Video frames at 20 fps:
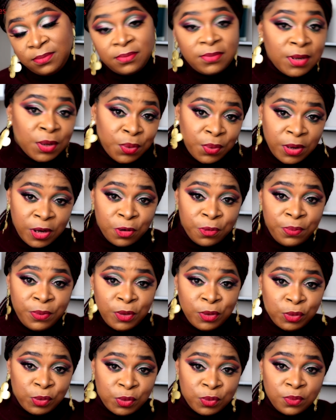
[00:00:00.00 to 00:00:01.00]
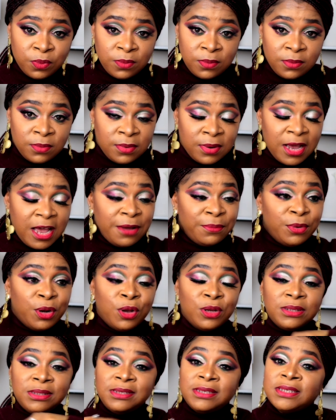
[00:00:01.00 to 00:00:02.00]
They will help you too. I'm
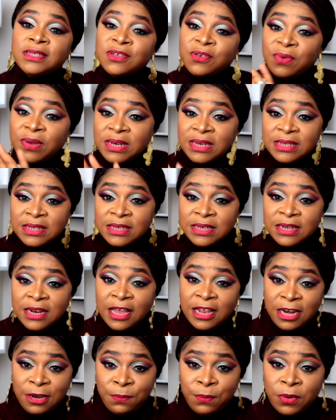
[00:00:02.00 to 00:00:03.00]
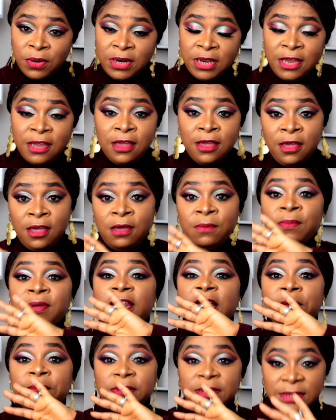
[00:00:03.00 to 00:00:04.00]
not discrediting anybody, but
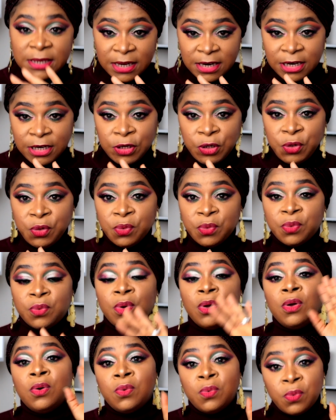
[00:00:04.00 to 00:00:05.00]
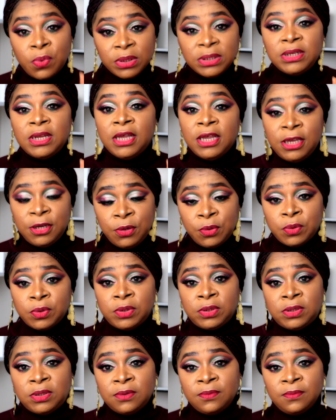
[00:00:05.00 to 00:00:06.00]
I'm telling you what they
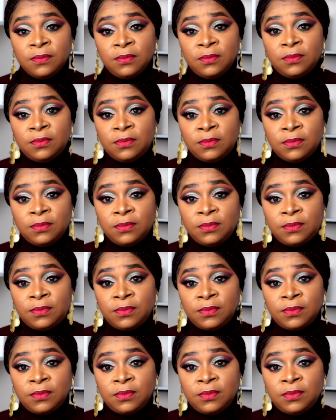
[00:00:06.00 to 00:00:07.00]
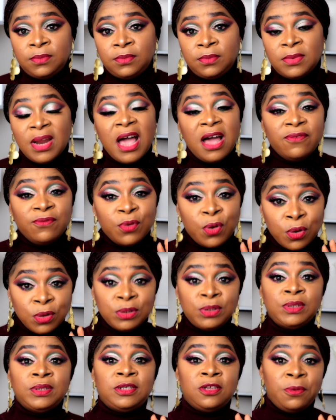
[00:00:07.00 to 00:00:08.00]
use. I've gone
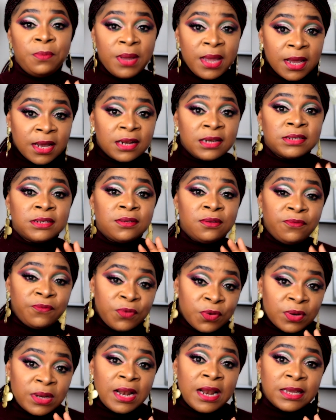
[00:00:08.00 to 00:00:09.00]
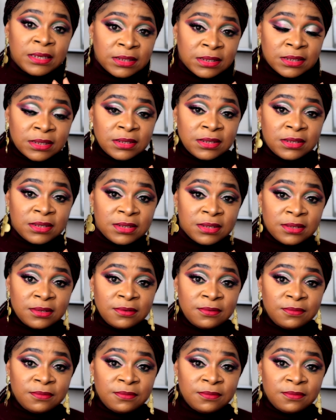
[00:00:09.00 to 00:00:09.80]
to some NCLEX review classes.